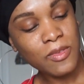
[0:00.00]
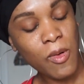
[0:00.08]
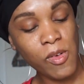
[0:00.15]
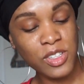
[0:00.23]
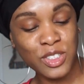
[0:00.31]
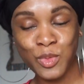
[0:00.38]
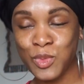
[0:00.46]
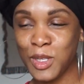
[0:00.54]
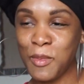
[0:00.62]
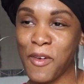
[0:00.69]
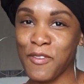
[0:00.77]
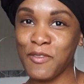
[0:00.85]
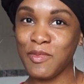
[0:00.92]
This is one of
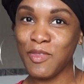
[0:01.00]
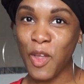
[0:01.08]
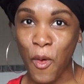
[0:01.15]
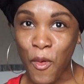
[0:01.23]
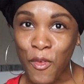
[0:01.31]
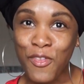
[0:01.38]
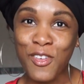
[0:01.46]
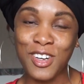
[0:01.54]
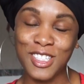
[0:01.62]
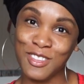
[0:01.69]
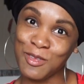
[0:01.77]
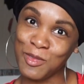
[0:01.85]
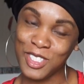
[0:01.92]
my old
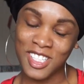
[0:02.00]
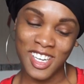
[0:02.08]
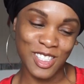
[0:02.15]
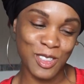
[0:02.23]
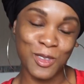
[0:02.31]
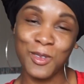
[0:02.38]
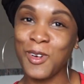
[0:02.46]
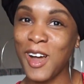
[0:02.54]
friends from junior high school.